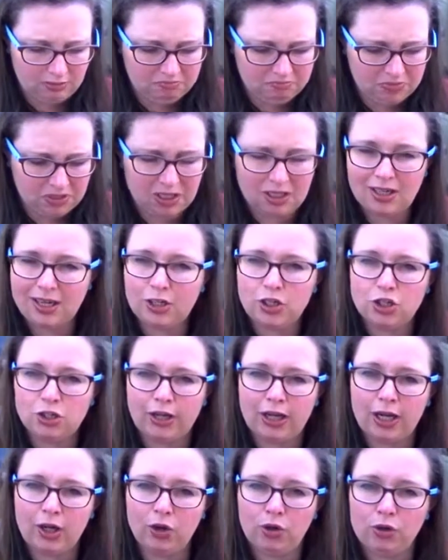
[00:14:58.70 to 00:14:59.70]
didn't enjoy
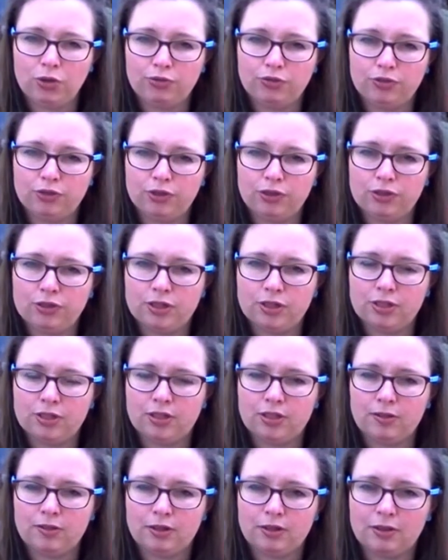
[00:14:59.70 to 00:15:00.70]
it enough
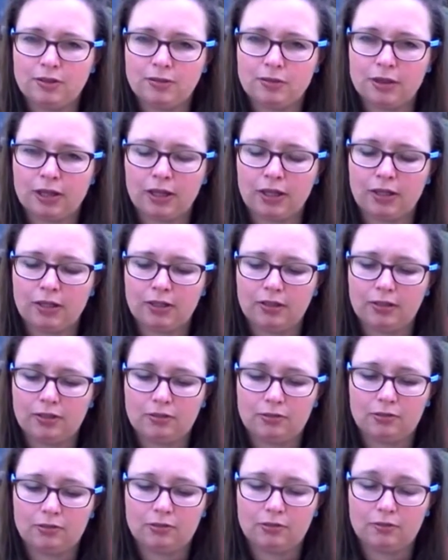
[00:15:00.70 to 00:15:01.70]
to think,
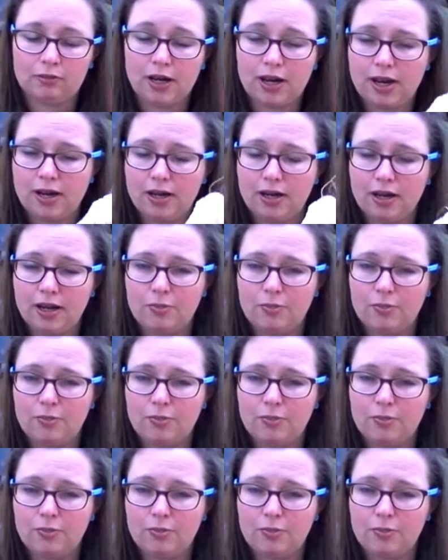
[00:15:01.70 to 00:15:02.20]
right, yeah,